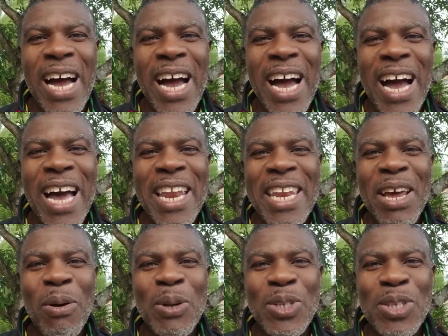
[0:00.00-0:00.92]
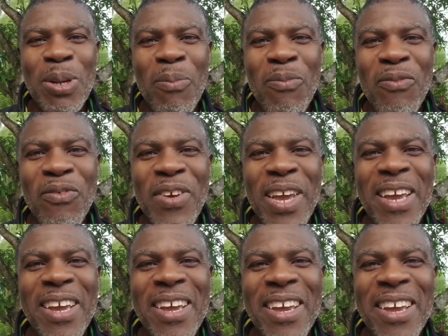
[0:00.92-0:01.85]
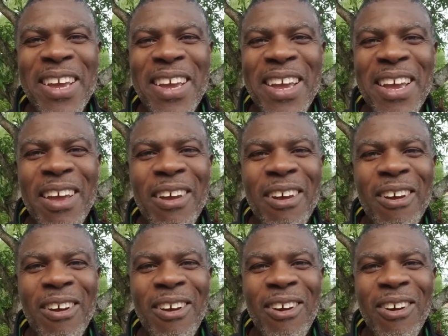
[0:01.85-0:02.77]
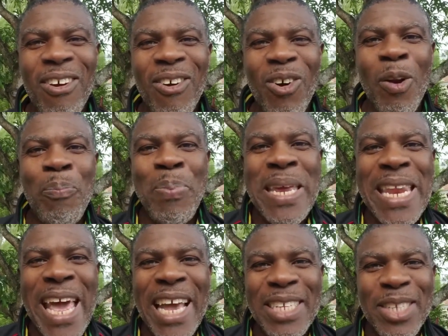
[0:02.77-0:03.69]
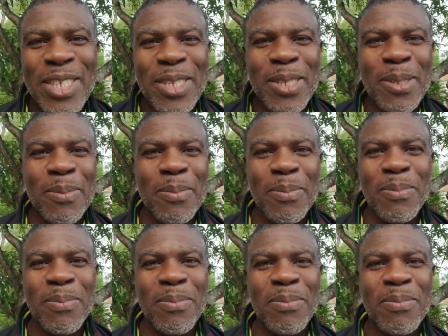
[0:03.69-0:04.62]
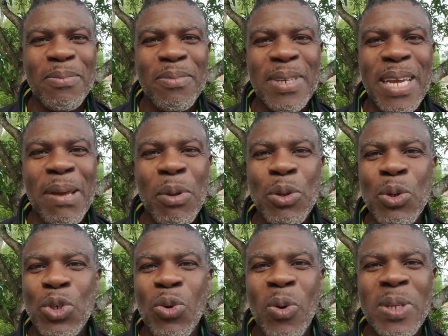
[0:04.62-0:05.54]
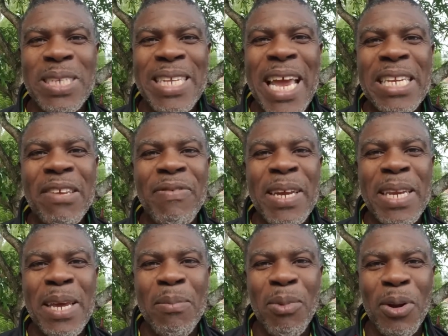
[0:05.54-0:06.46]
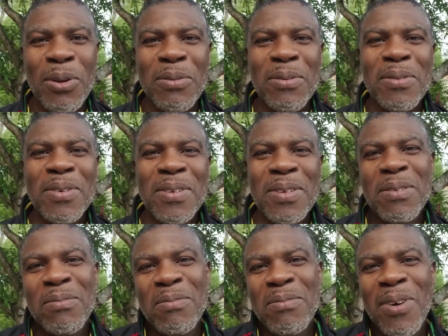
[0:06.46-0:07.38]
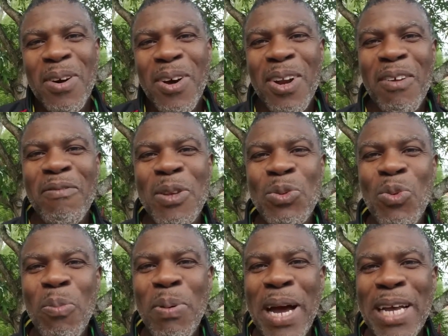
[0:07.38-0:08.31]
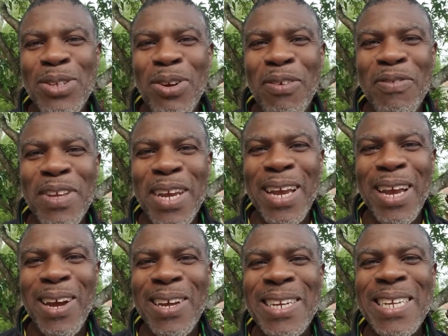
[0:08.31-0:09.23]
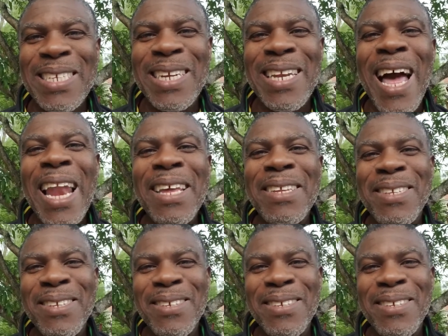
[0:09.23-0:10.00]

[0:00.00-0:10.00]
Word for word: And there was something called penis. I'm not too sure what's the scientific name, but all of these were part of the conditionality.